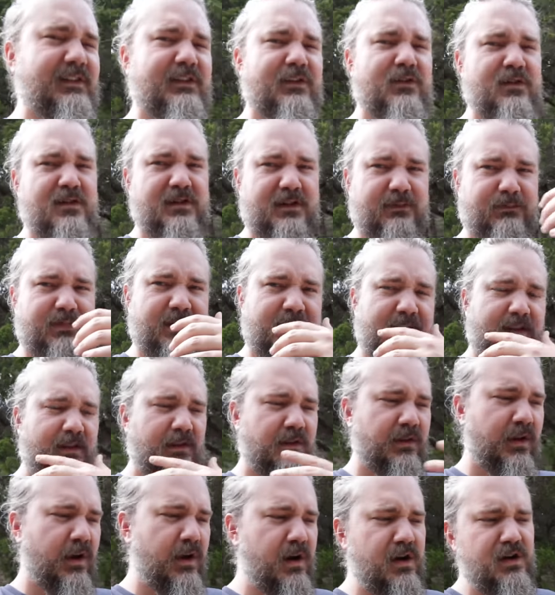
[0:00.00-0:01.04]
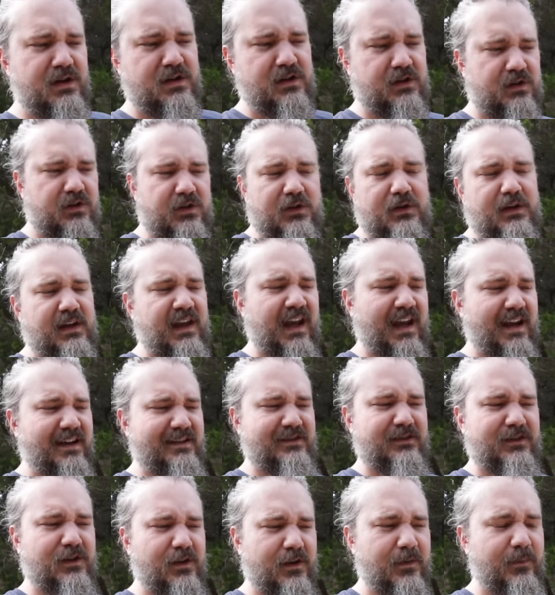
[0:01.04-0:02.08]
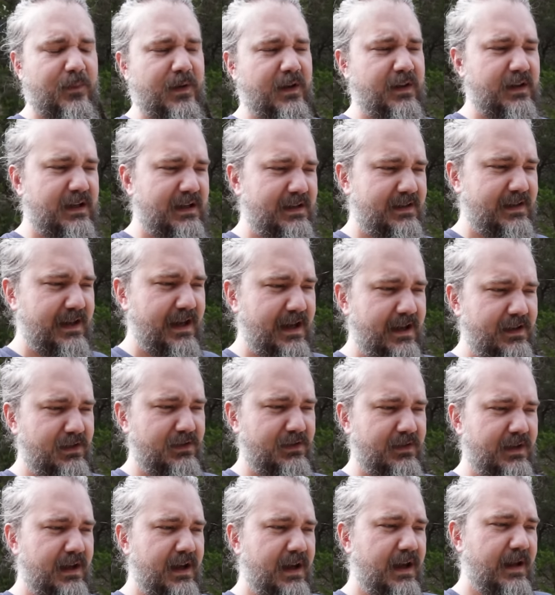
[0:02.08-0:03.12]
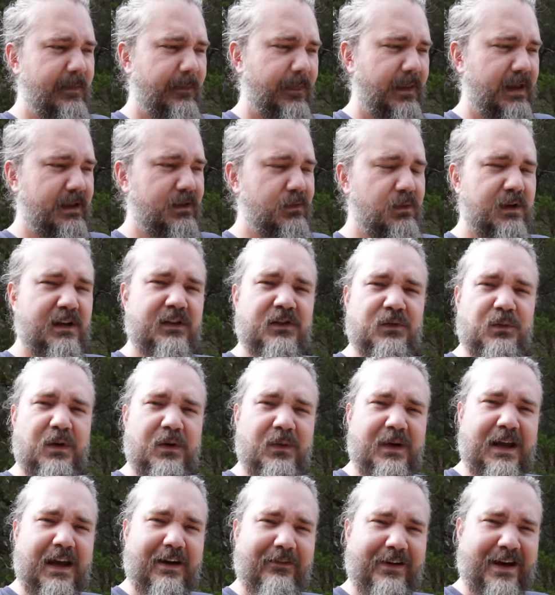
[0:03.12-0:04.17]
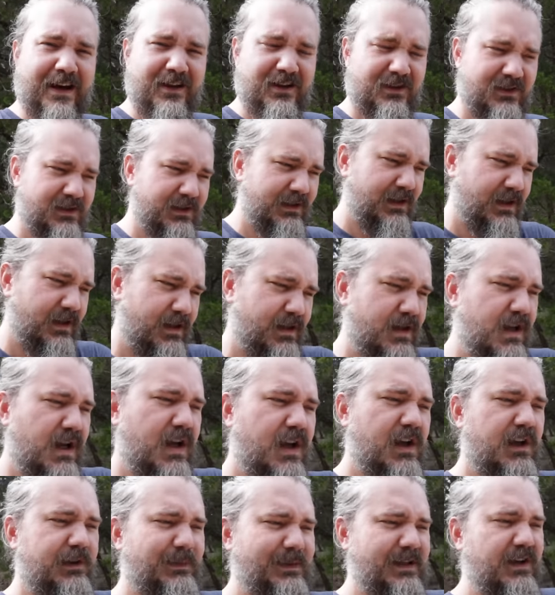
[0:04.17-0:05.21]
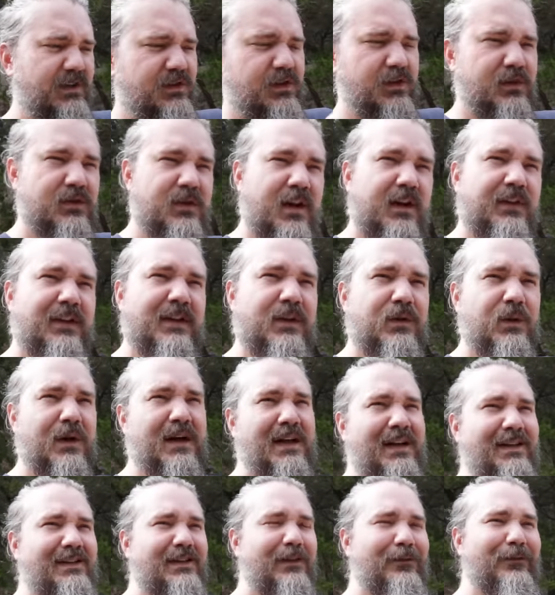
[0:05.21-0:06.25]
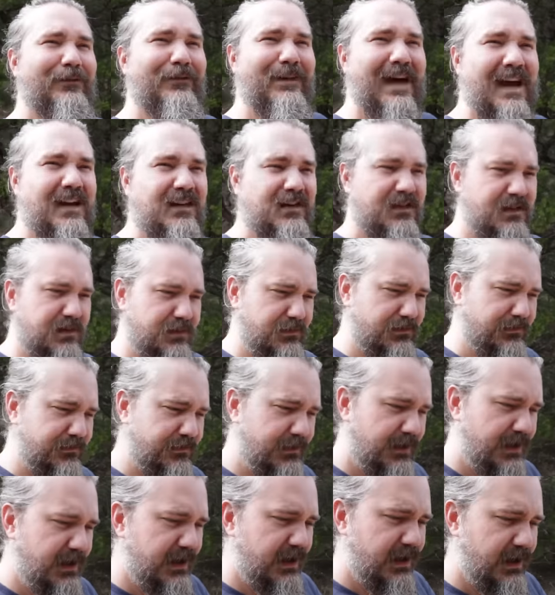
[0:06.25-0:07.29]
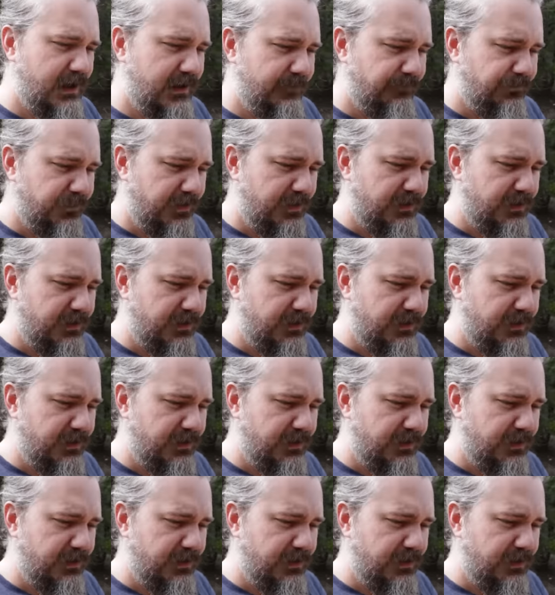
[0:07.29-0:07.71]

is going to be the large suitcase durability test. And the reason why we have Alex in here is because there's nothing quite as effective as